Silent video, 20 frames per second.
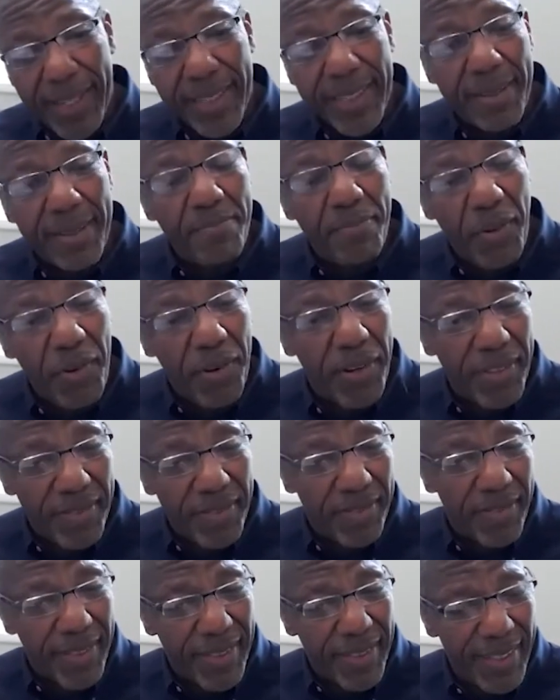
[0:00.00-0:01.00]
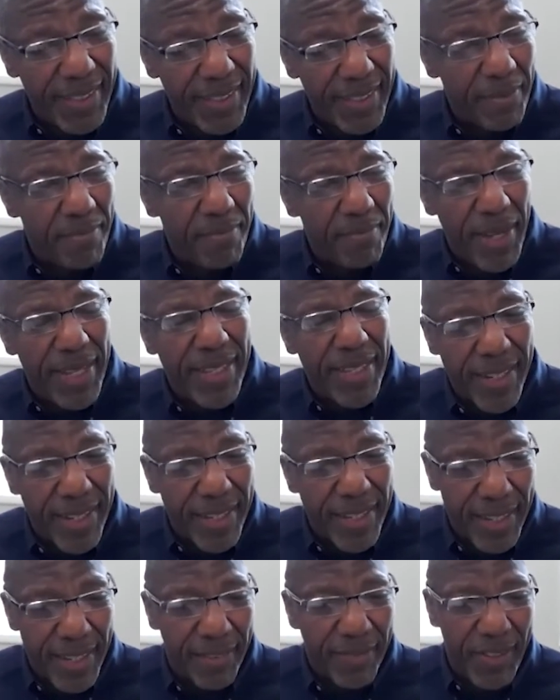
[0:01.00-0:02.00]
as important
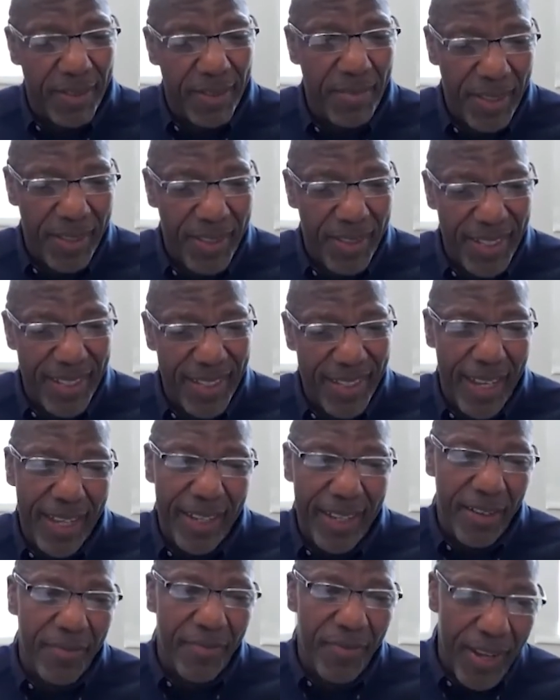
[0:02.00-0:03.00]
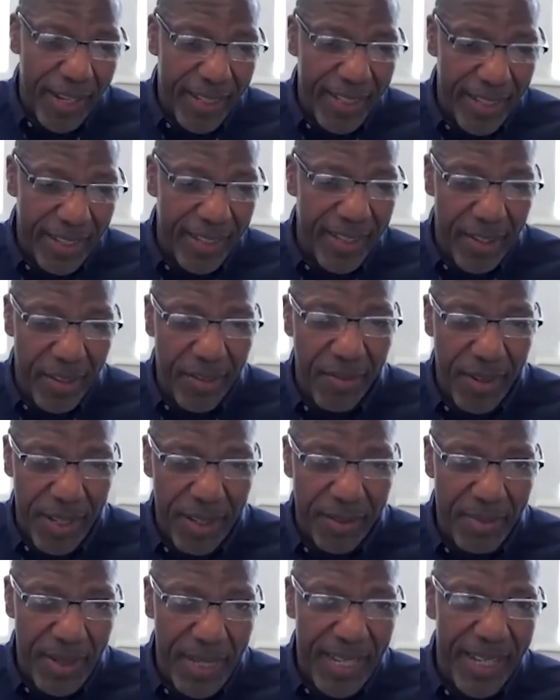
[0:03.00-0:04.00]
dimensions of community that are affecting their
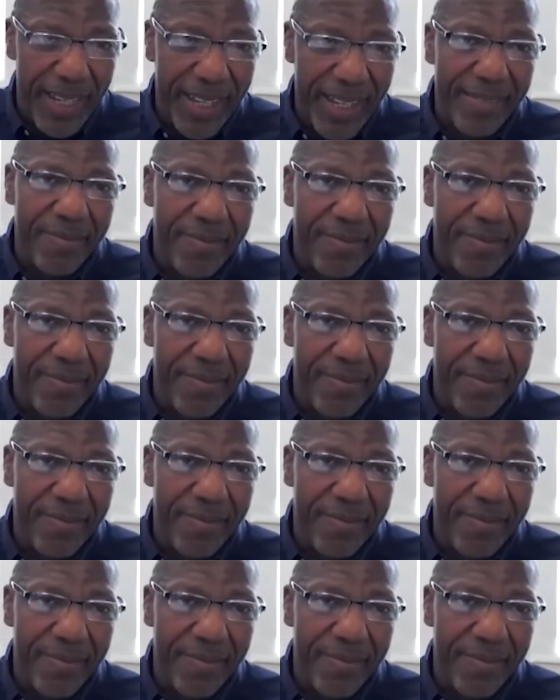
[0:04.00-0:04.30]
well-being.